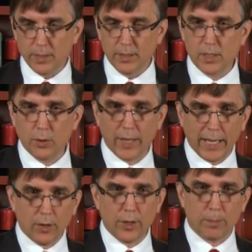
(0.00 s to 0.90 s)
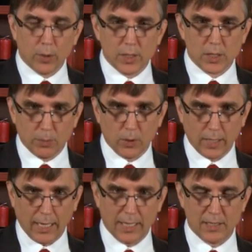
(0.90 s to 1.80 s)
And so they are the principal
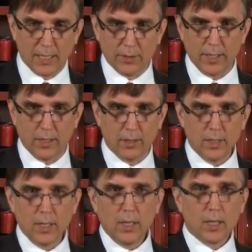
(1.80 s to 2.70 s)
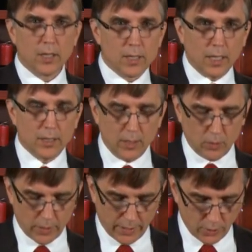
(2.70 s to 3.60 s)
guys out there conducting
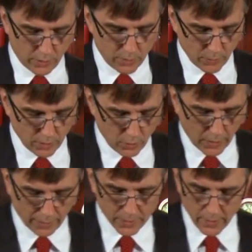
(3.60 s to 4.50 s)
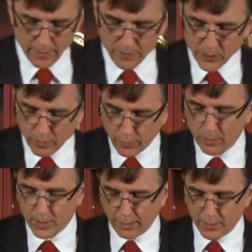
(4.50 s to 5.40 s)
relations with the tribes from
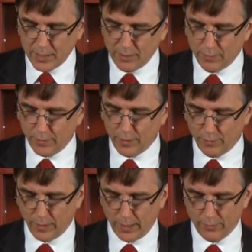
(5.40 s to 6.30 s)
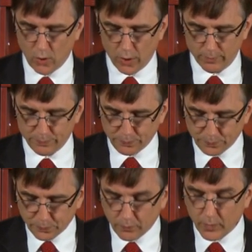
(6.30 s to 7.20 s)
1755 on
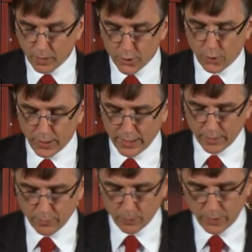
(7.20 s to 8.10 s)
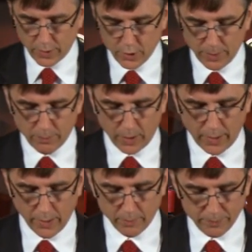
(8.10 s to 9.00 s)
till the end of the British
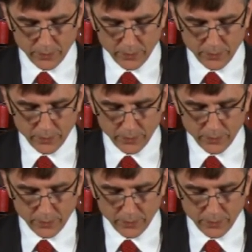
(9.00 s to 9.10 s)
Empire.